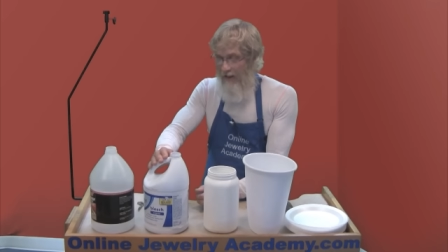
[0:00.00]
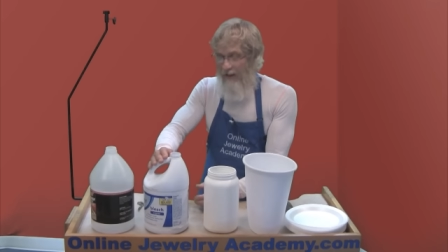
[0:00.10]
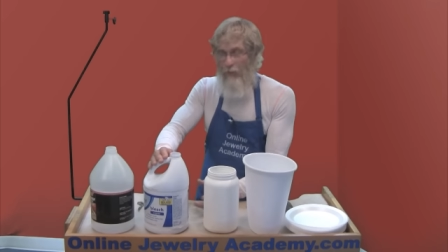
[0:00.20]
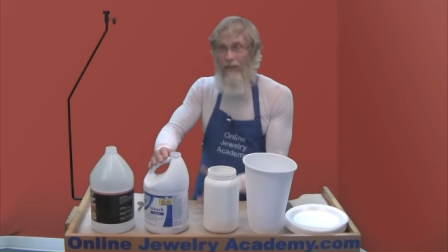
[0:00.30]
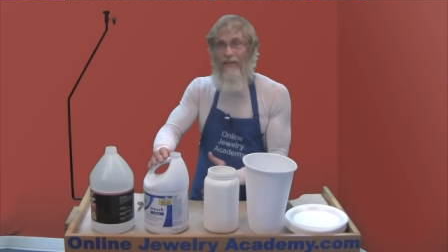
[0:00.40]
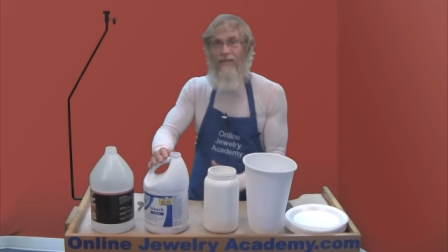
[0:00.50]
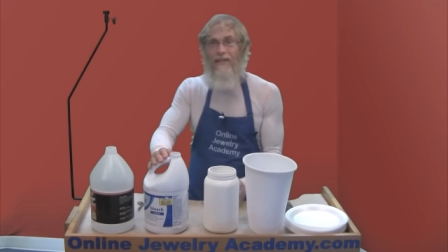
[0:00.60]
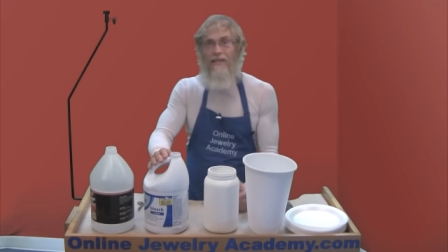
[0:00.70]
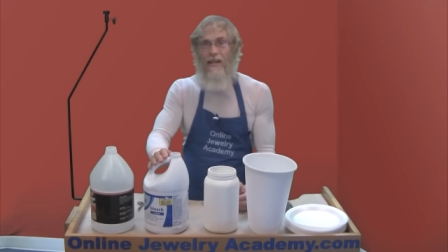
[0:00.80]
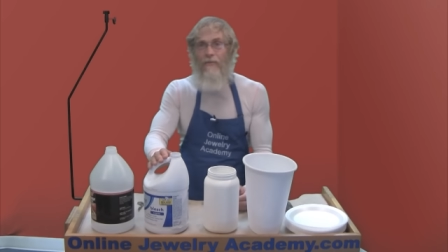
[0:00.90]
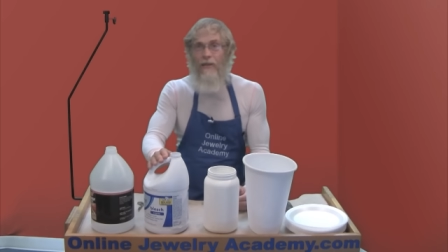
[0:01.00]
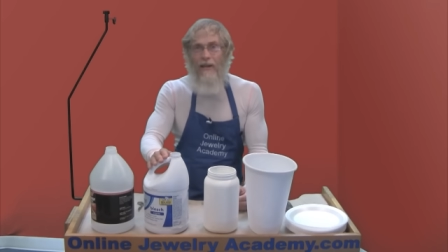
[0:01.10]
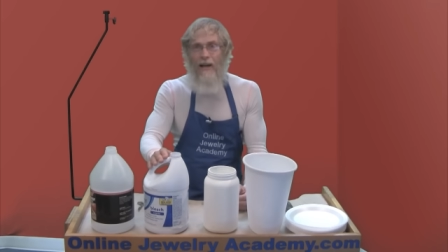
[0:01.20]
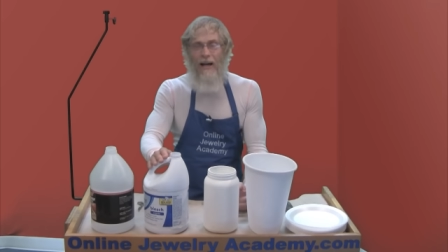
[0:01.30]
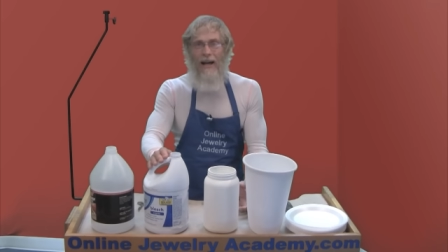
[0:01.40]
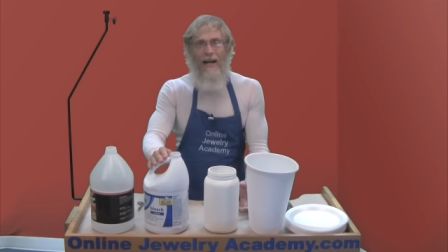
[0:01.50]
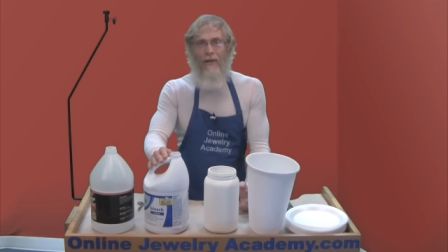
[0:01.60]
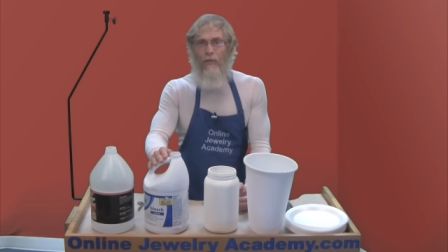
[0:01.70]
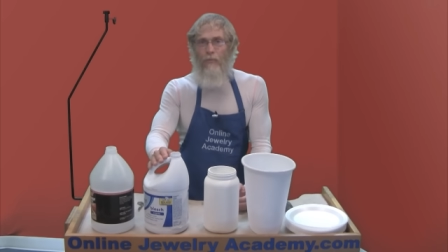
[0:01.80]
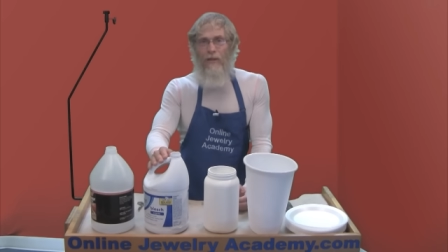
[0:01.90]
And when I say safely, I
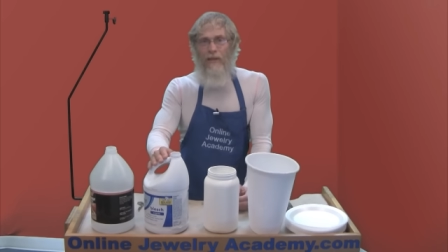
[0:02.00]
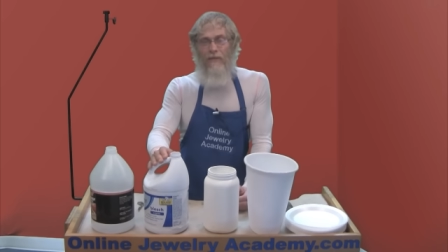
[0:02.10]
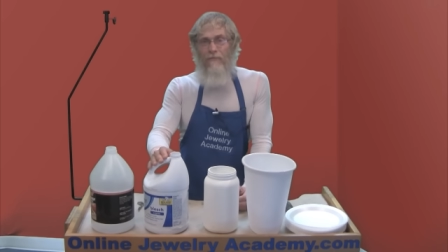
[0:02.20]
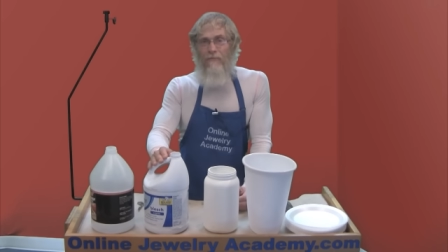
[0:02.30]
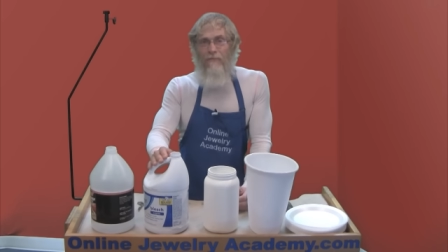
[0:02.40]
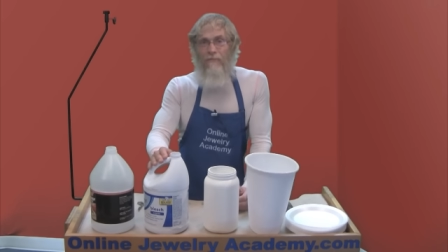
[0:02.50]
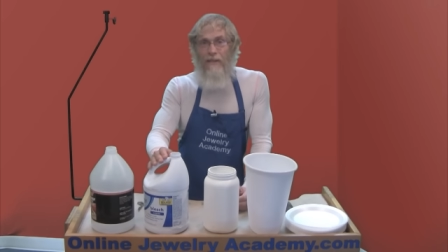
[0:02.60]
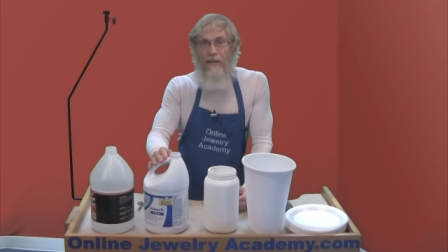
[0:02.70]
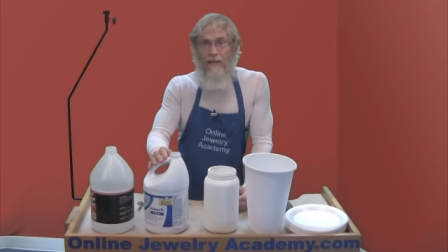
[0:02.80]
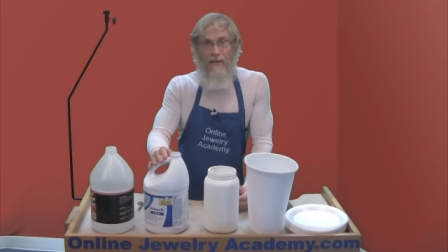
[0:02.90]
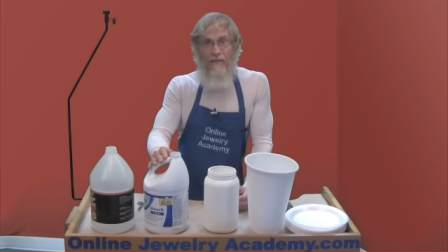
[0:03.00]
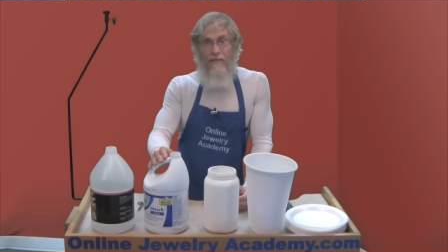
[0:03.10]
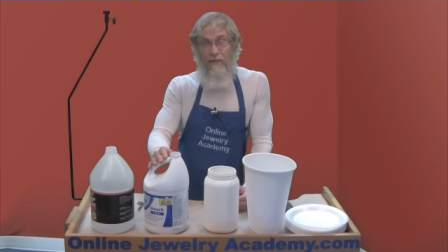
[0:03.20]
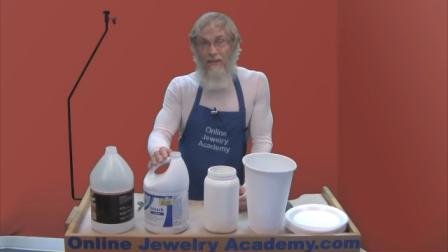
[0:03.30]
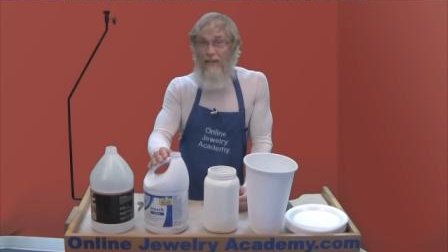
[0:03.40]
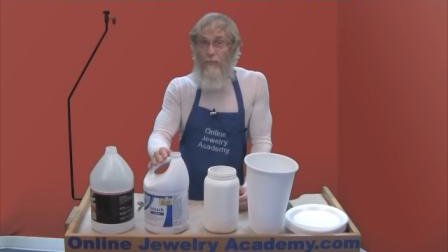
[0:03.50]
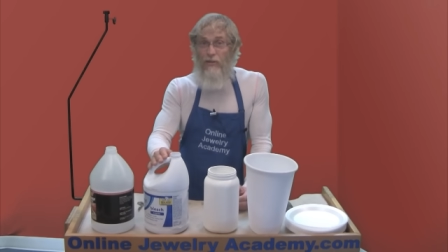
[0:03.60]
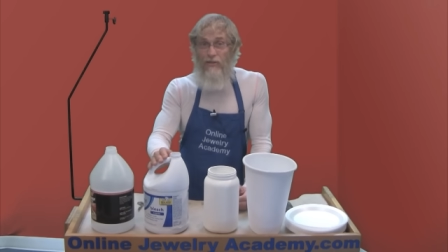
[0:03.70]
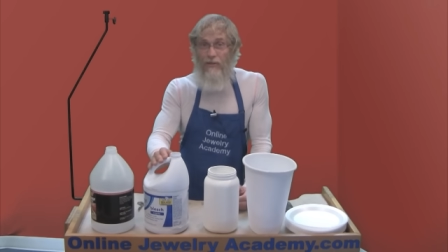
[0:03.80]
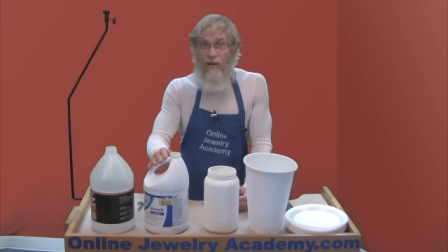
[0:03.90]
don't mean feeding it to the
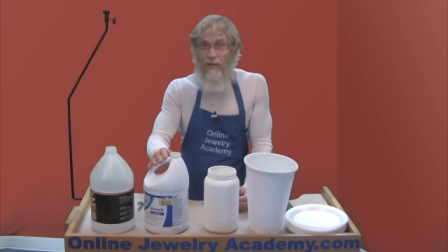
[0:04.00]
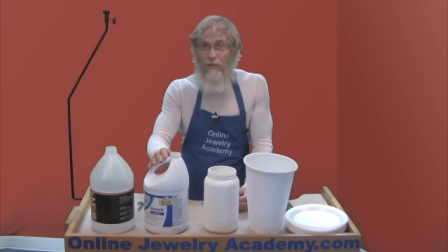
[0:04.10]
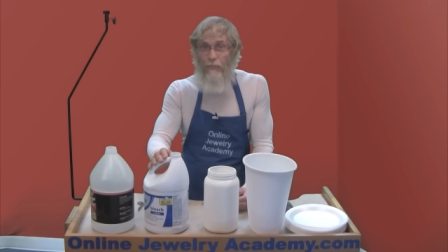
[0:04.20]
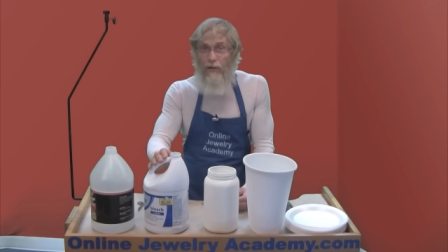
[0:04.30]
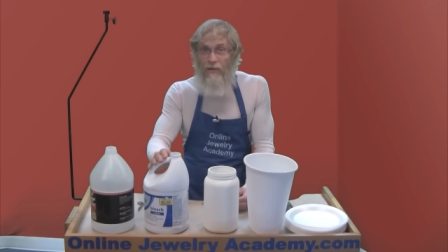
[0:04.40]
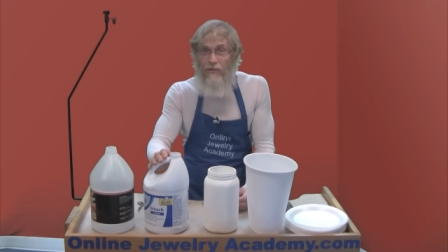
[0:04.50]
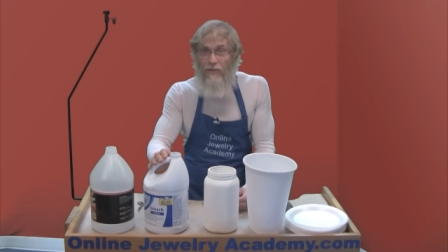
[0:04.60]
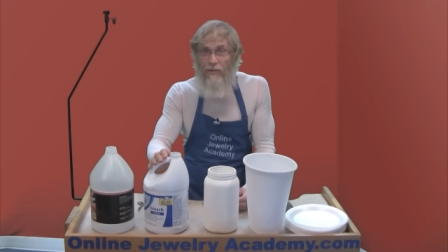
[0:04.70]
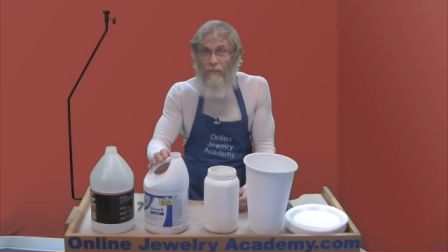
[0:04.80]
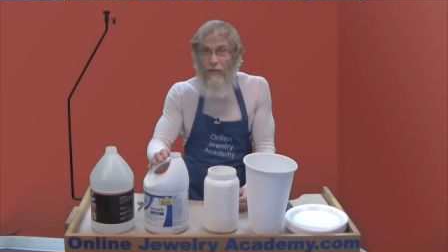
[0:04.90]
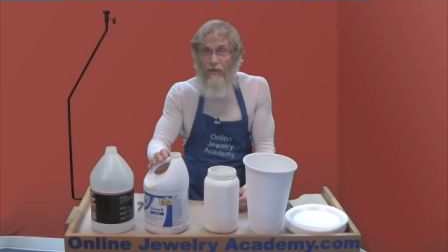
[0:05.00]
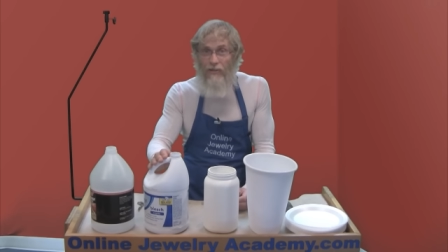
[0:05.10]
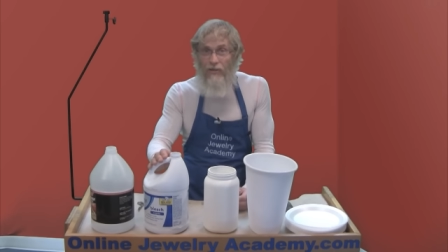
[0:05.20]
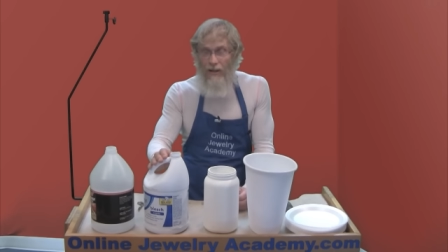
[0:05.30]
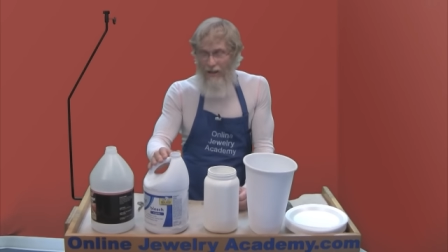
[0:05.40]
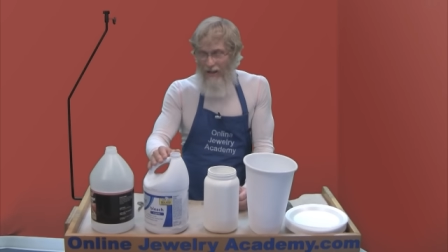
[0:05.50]
neighbor's dog that barks too much.